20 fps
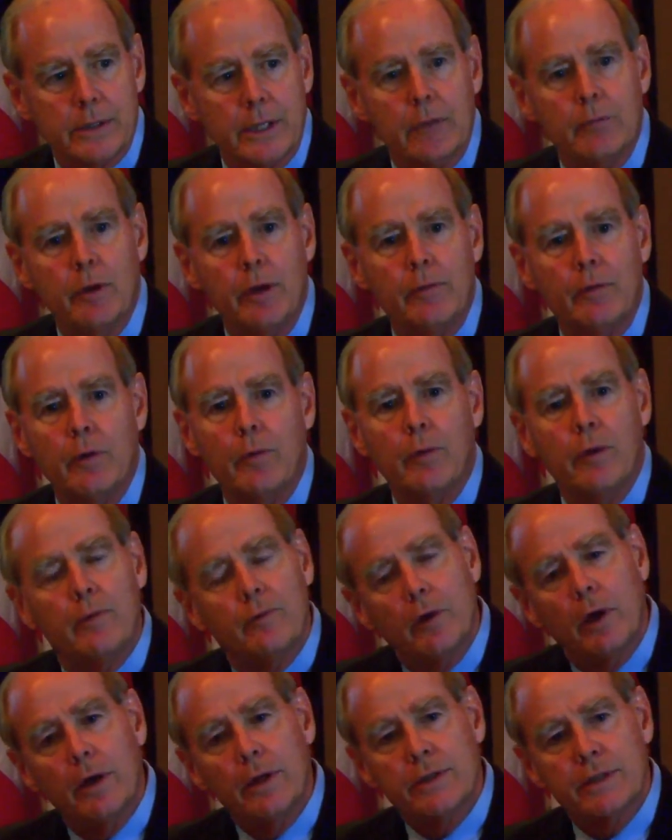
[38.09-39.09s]
And we've
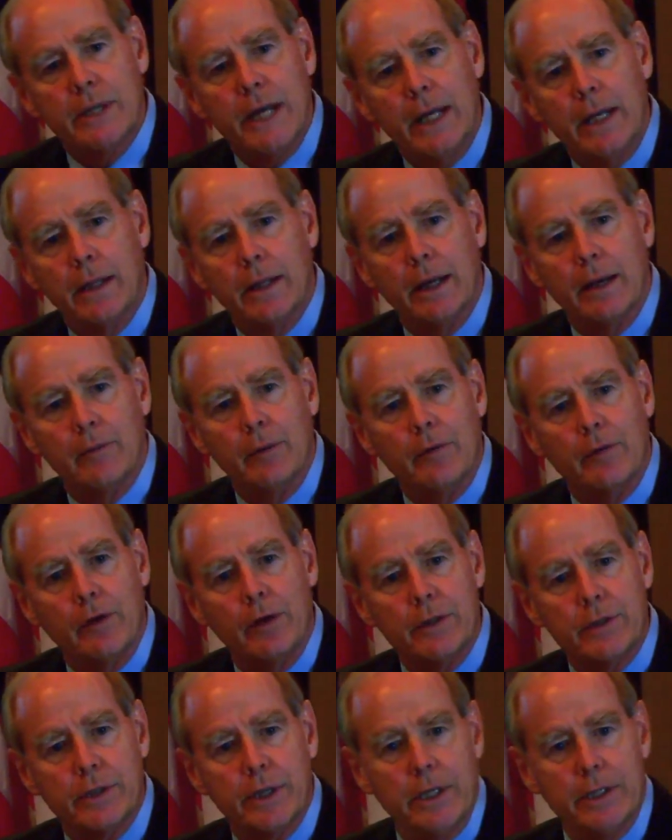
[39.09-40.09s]
lost sight of that. We've
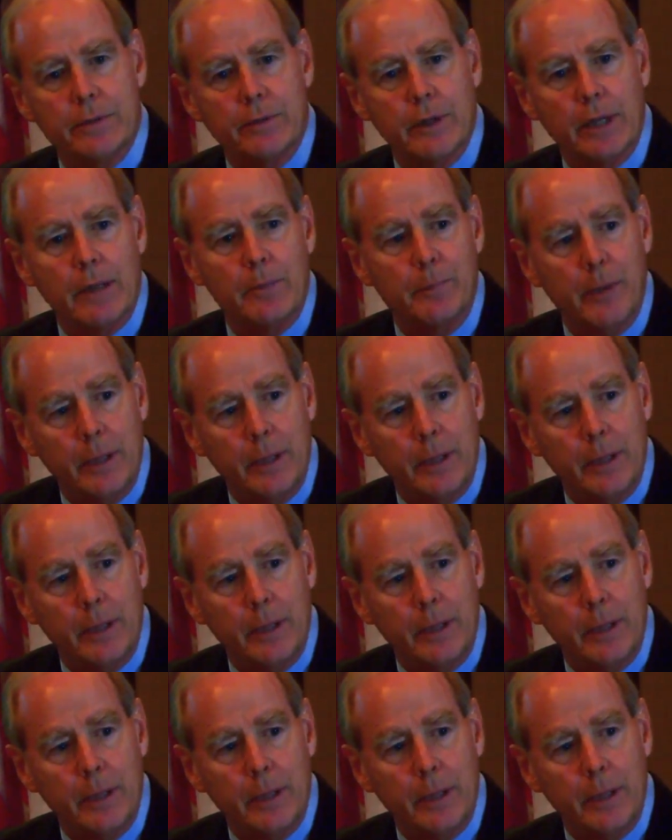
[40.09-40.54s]
lost touch with that.